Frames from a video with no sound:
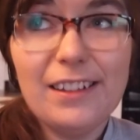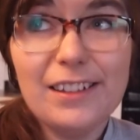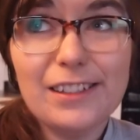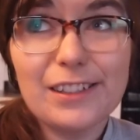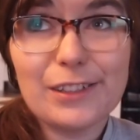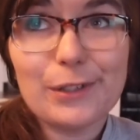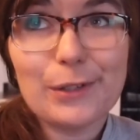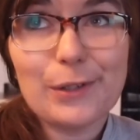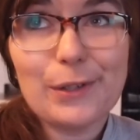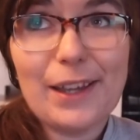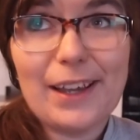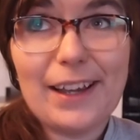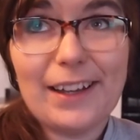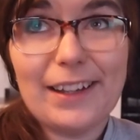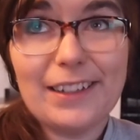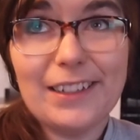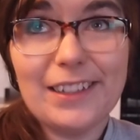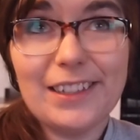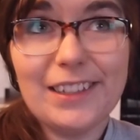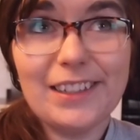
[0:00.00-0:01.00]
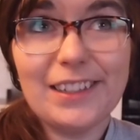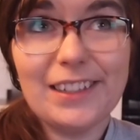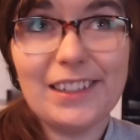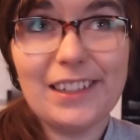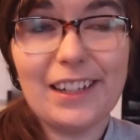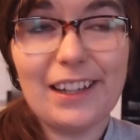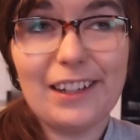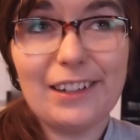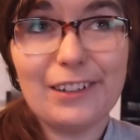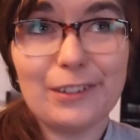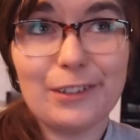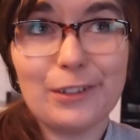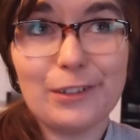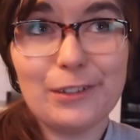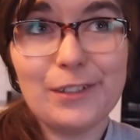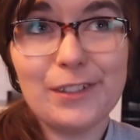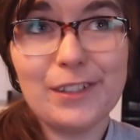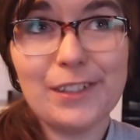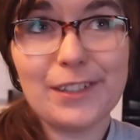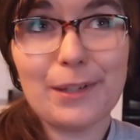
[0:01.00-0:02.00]
So yeah, I don't
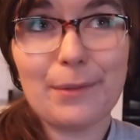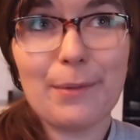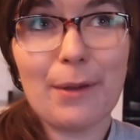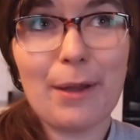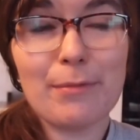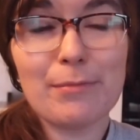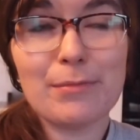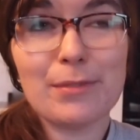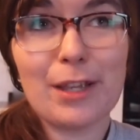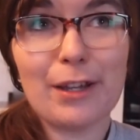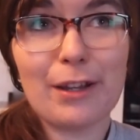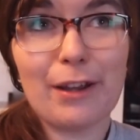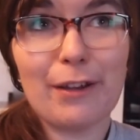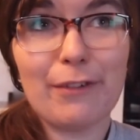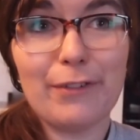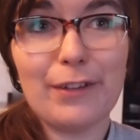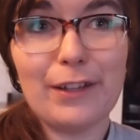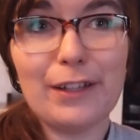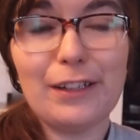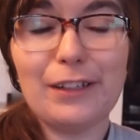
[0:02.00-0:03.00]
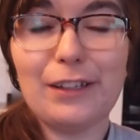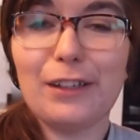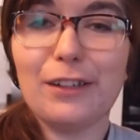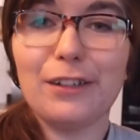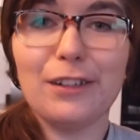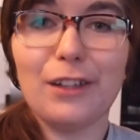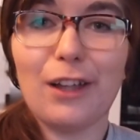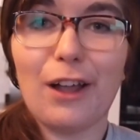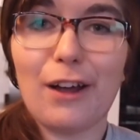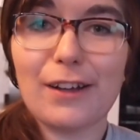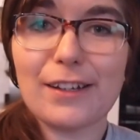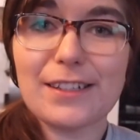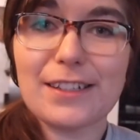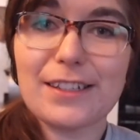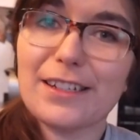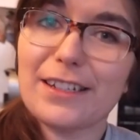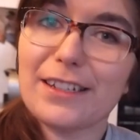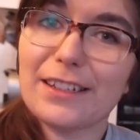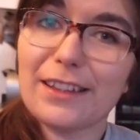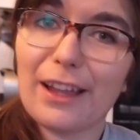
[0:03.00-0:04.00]
know. Sometimes I feel a little
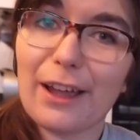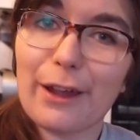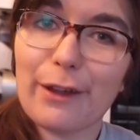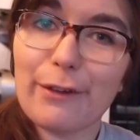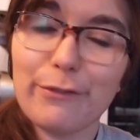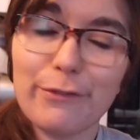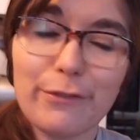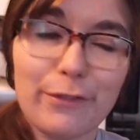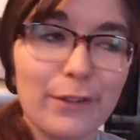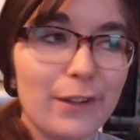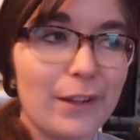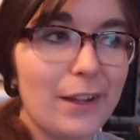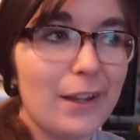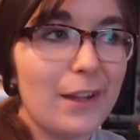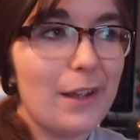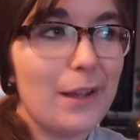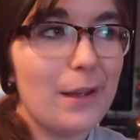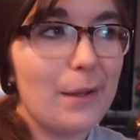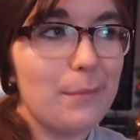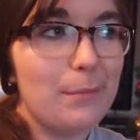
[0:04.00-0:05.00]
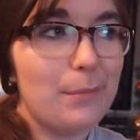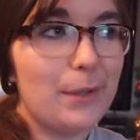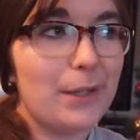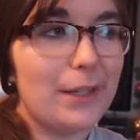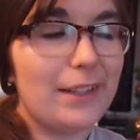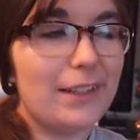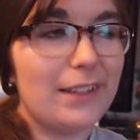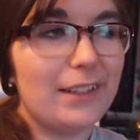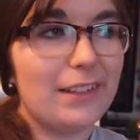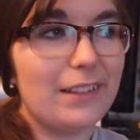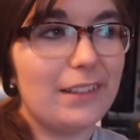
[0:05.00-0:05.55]
lost in life, but